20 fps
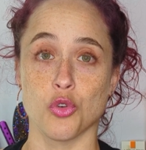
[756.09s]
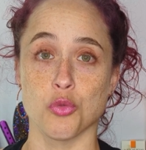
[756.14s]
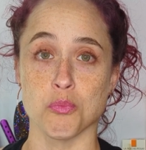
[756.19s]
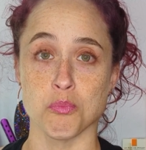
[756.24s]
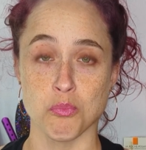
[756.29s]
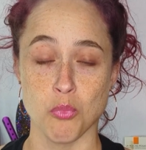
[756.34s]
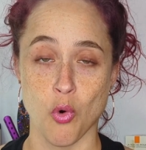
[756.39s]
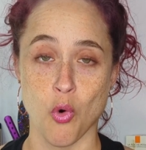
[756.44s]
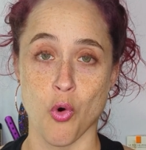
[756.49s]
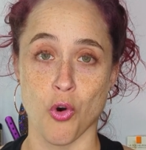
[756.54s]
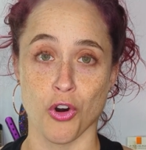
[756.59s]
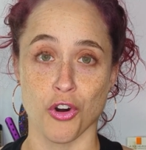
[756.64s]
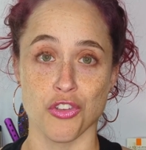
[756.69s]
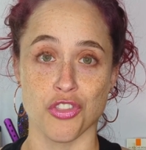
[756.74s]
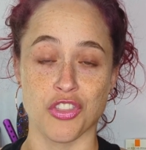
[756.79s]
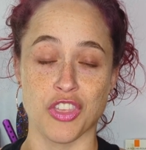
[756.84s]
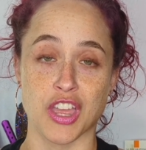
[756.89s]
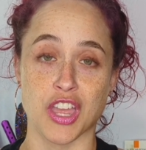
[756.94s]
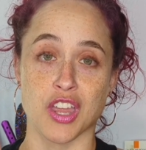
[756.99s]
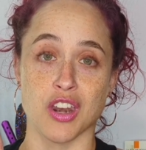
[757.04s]

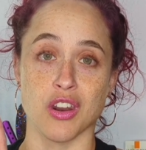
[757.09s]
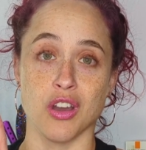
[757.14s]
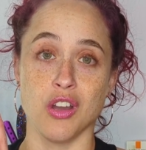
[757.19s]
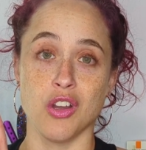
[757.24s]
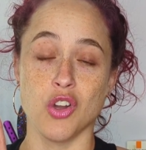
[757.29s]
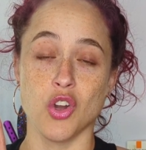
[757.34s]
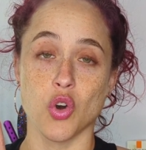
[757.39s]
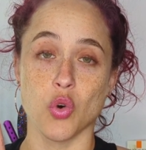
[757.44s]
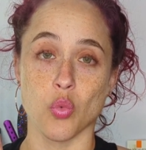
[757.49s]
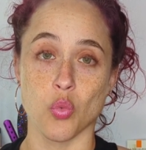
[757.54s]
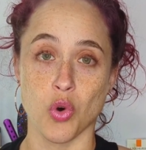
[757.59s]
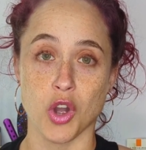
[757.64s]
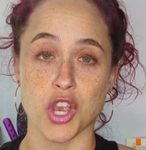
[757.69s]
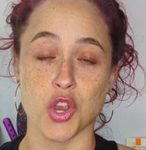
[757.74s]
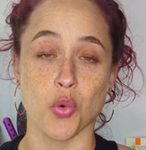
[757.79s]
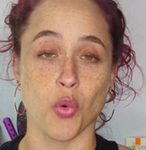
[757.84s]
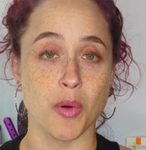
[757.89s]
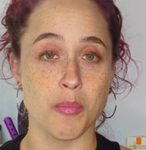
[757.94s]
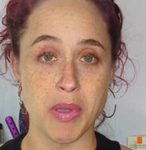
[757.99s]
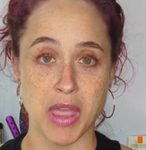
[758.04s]
more than
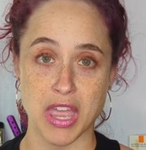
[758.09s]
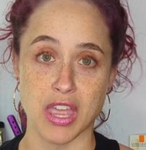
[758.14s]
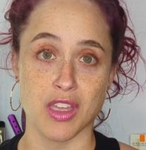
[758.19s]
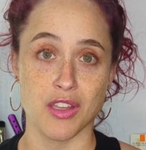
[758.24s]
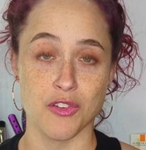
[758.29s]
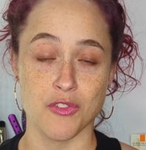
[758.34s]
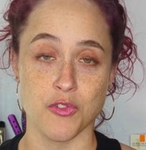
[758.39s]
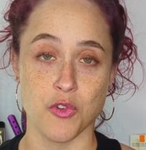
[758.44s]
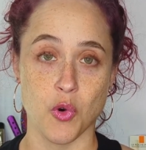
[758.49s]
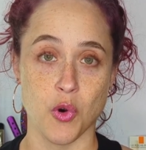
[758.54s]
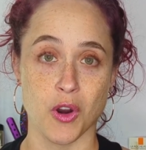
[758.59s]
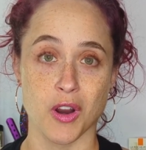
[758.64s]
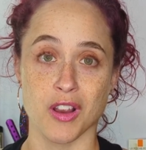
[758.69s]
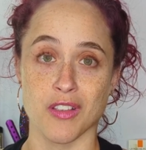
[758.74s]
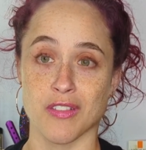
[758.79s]
what you're paying for,